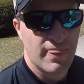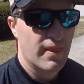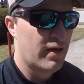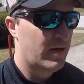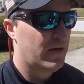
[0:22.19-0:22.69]

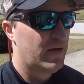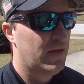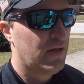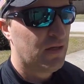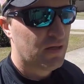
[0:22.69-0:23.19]

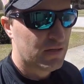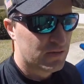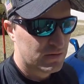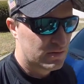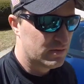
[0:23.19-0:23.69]
I,
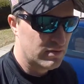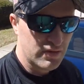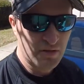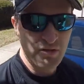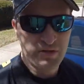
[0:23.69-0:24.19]
you
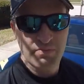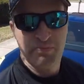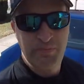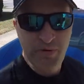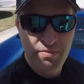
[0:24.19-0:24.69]
know, look, the
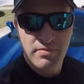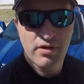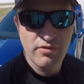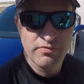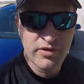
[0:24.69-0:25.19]

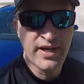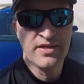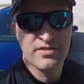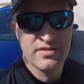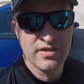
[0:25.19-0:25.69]
Brembo
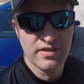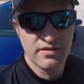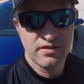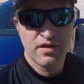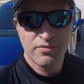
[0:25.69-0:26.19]
brakes that
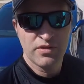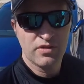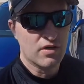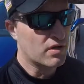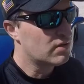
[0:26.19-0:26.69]
come with the
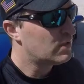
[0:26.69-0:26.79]
car